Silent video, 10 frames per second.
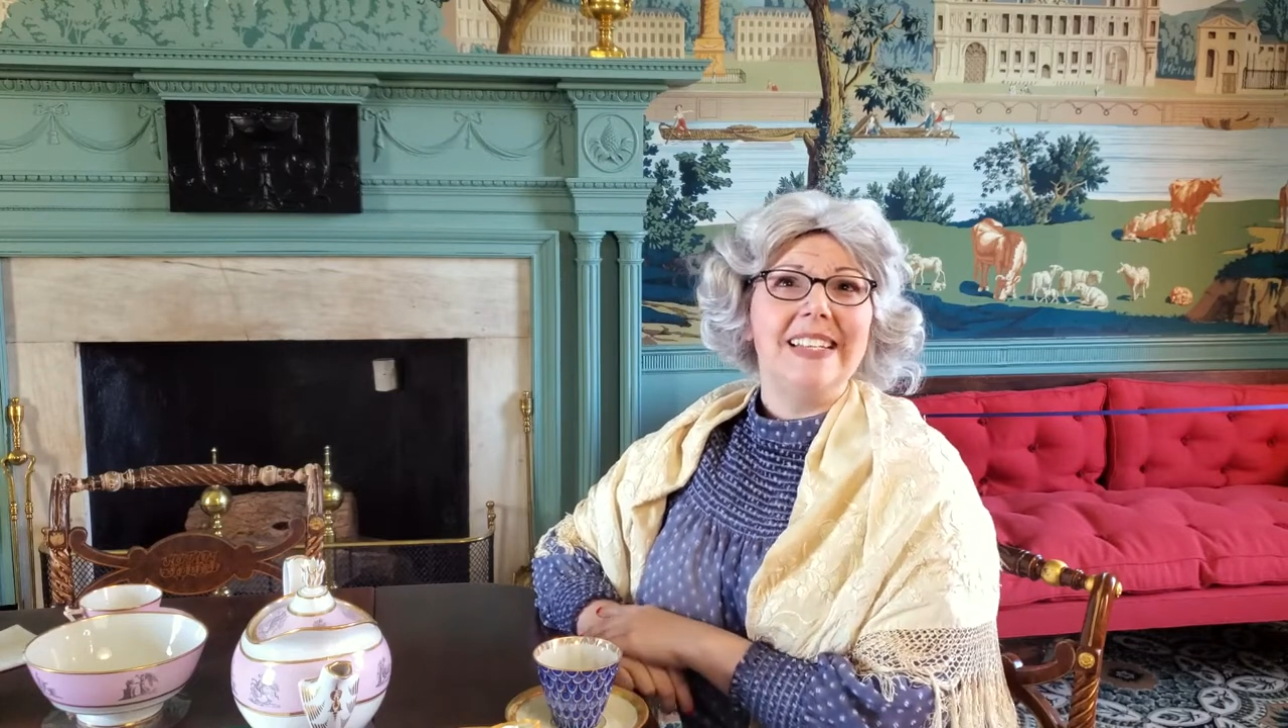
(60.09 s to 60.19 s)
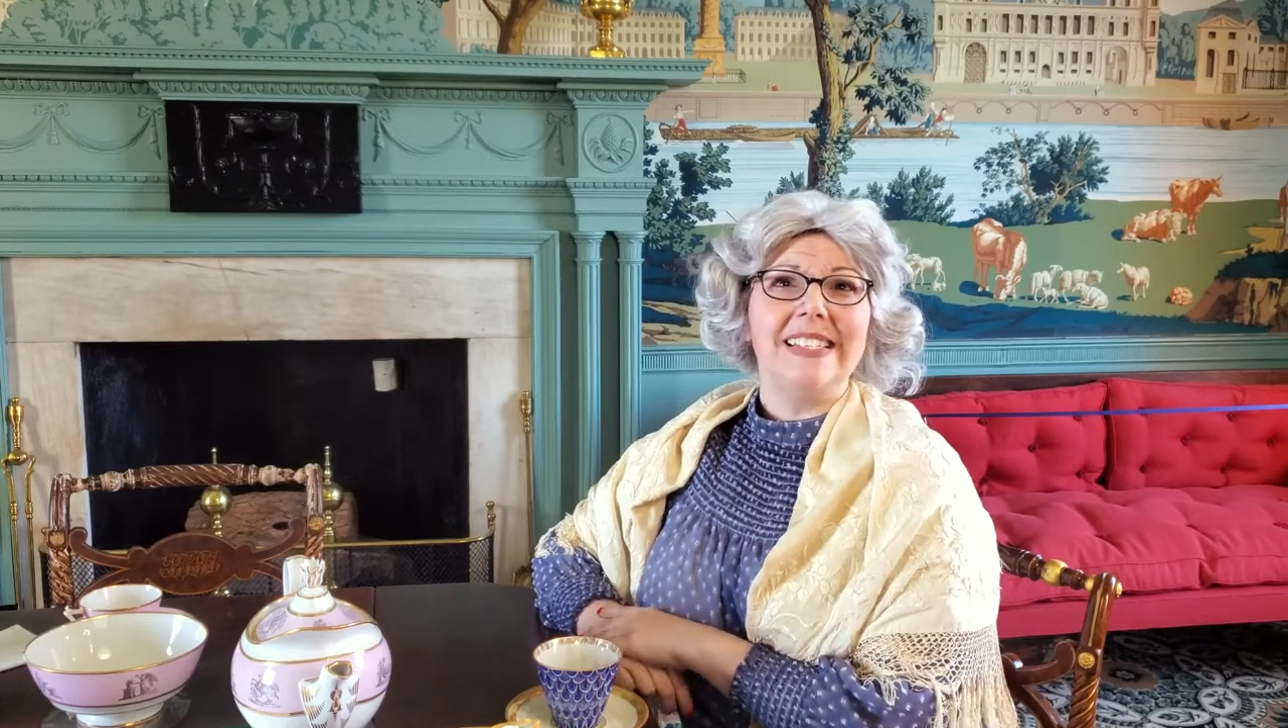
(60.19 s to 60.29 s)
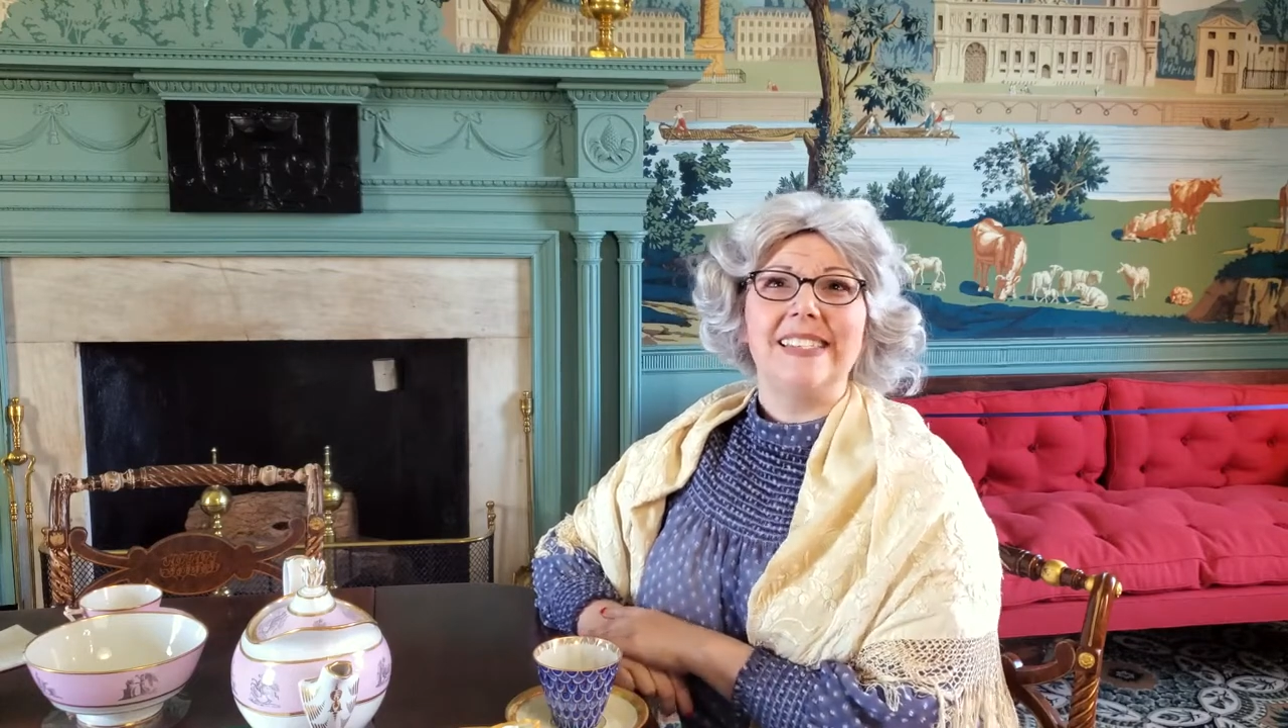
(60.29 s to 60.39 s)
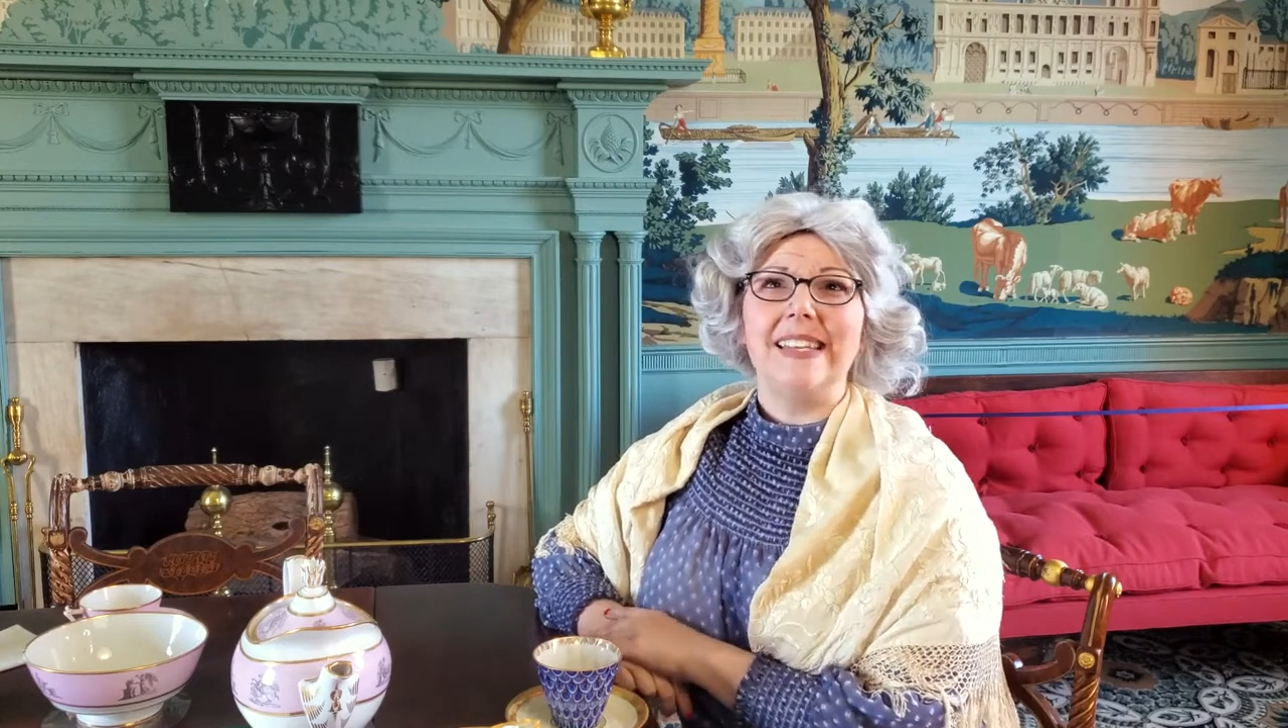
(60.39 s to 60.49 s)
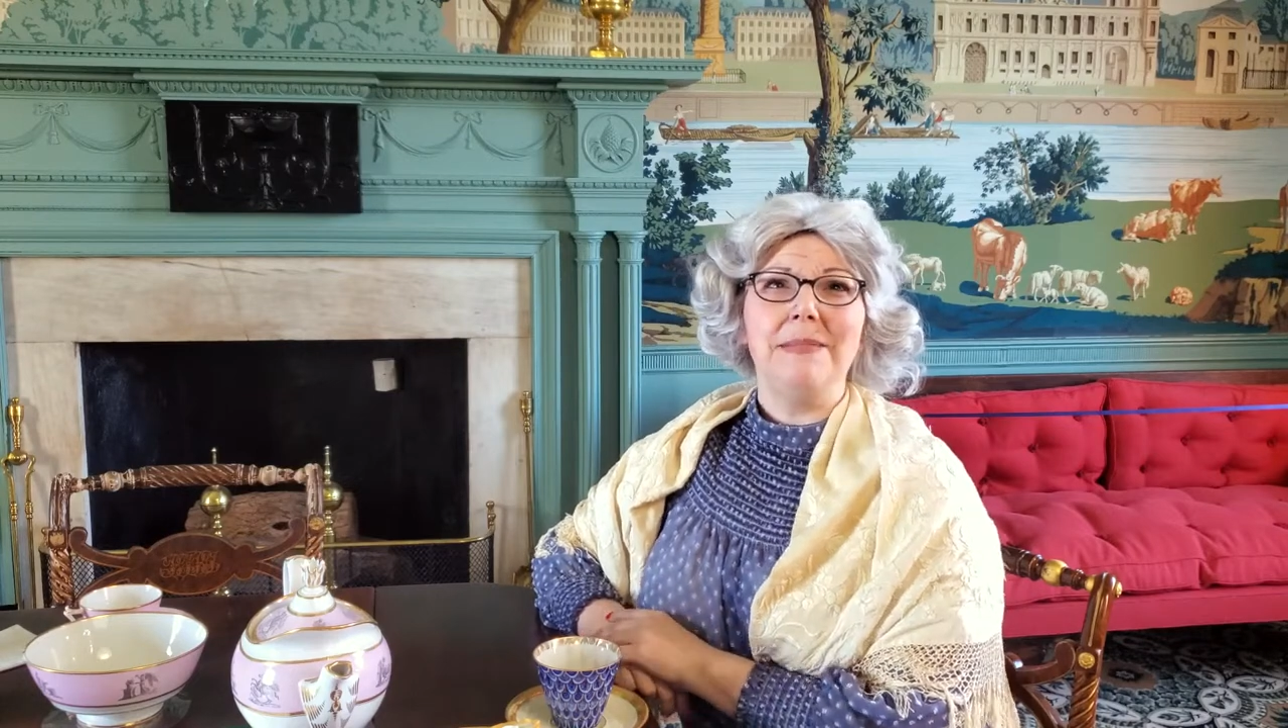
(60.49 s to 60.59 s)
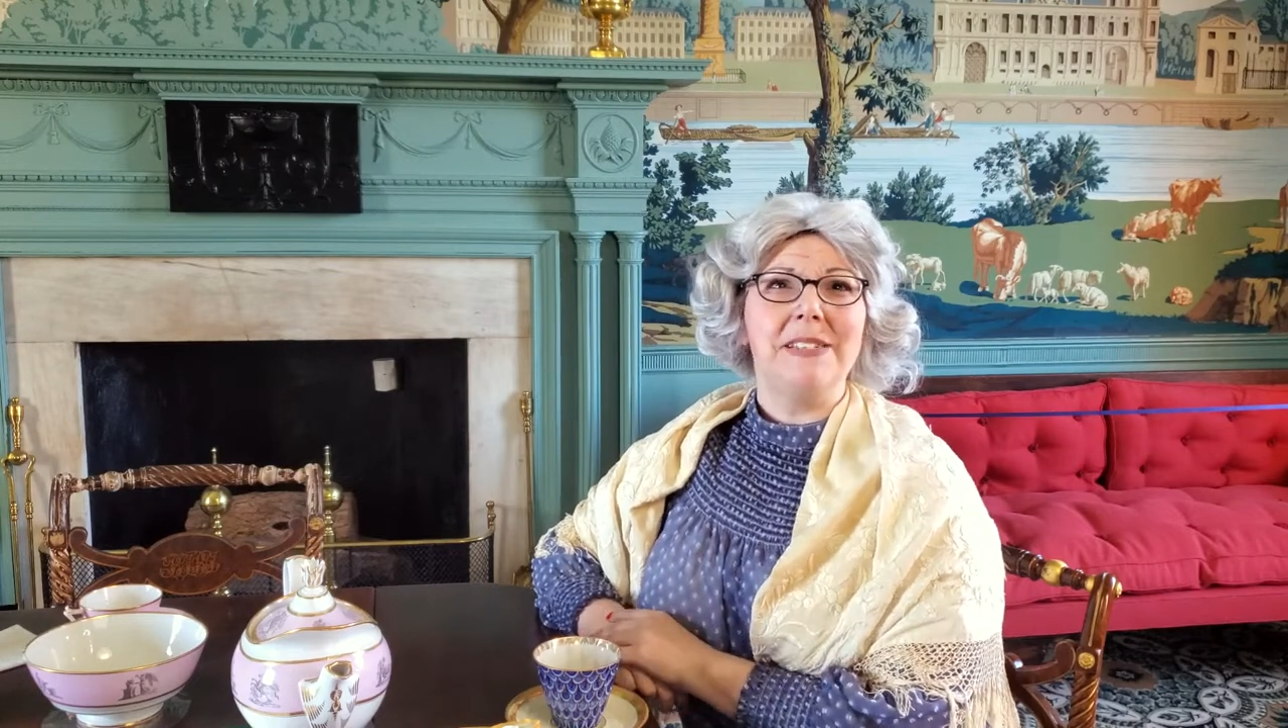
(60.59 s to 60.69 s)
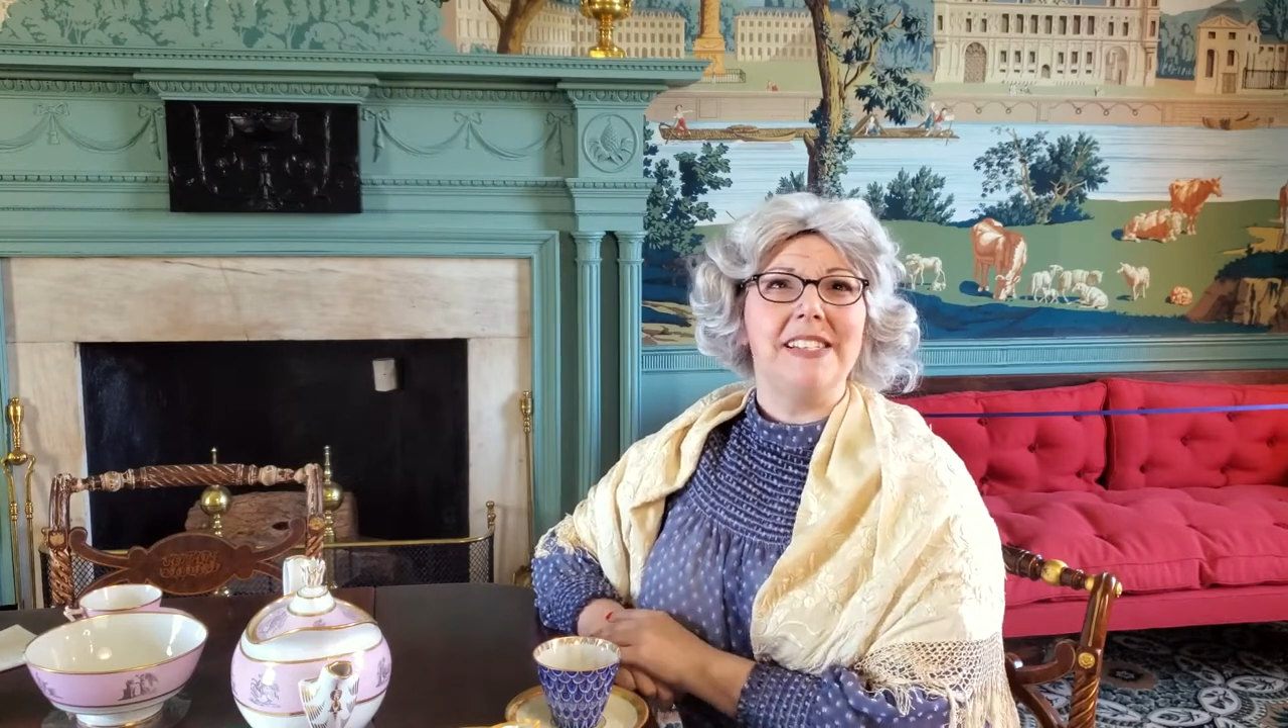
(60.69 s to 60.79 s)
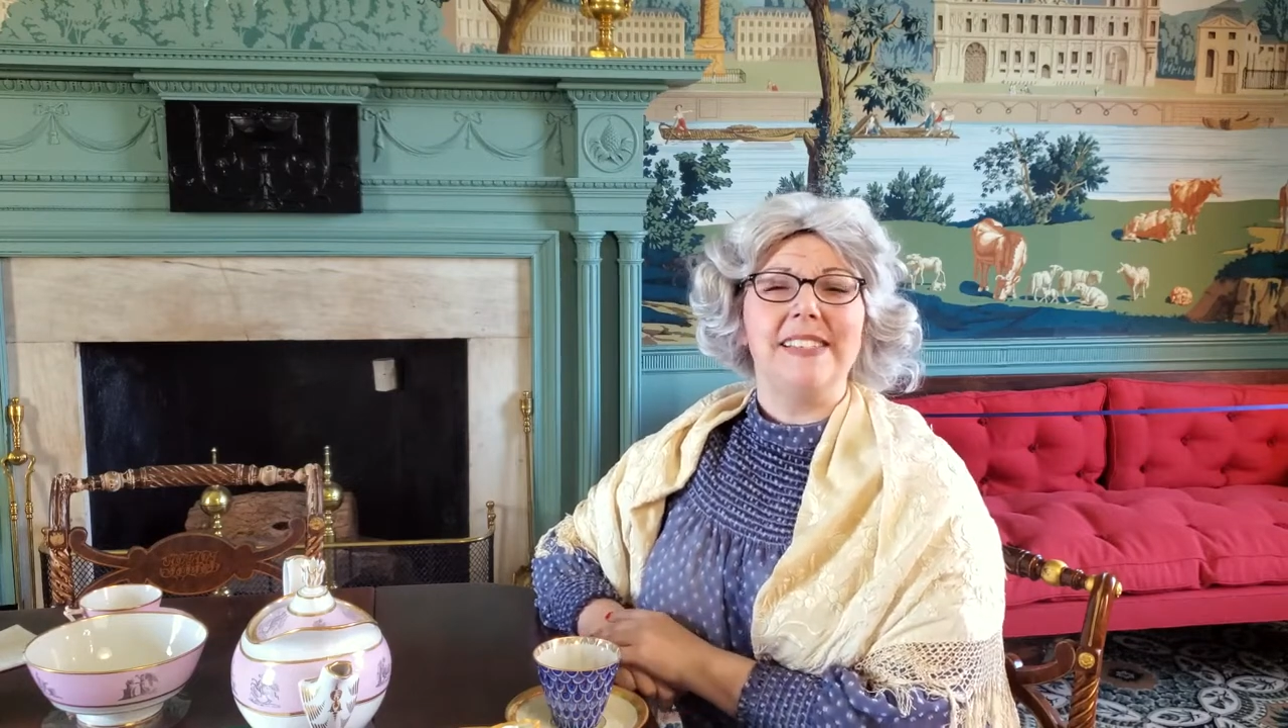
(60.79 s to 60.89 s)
it seemed to